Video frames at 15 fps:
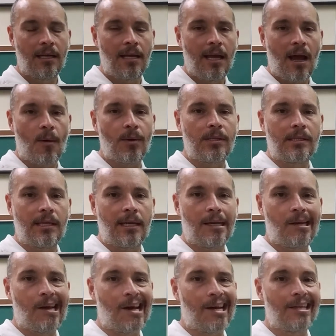I would say
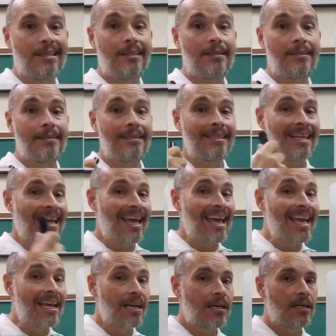I
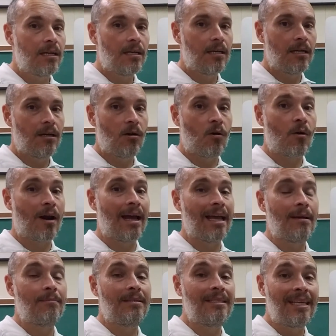take or I
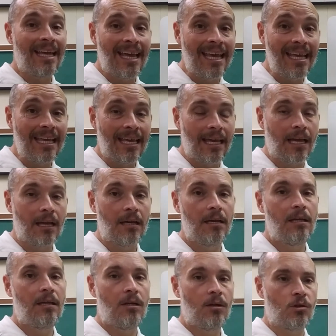am taking
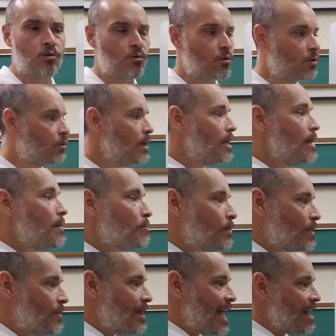a stroll.
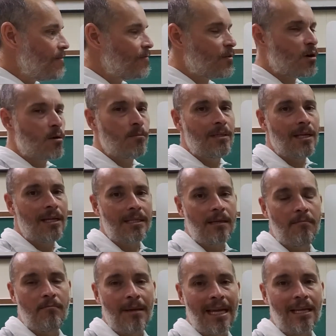But that verb
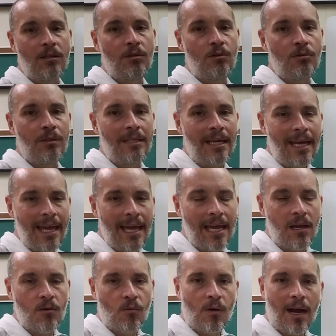doesn't mean to take,
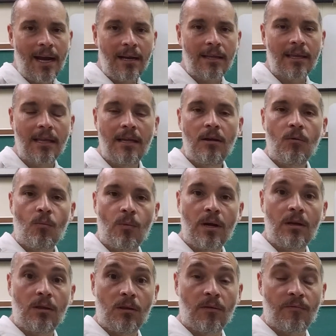right?
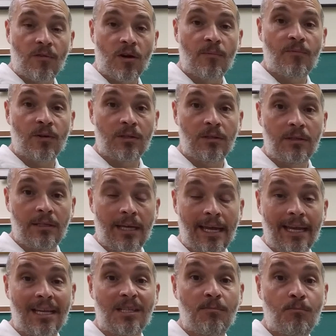The verb for to take
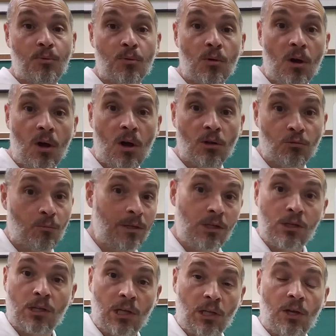is prendre. We
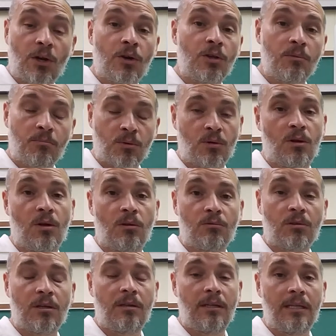just learned
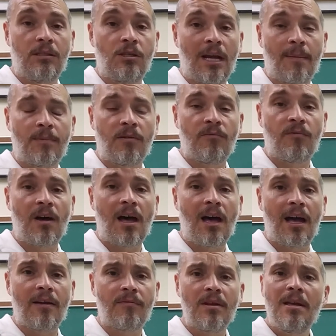prendre in chapter
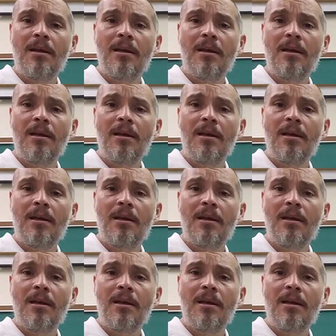5.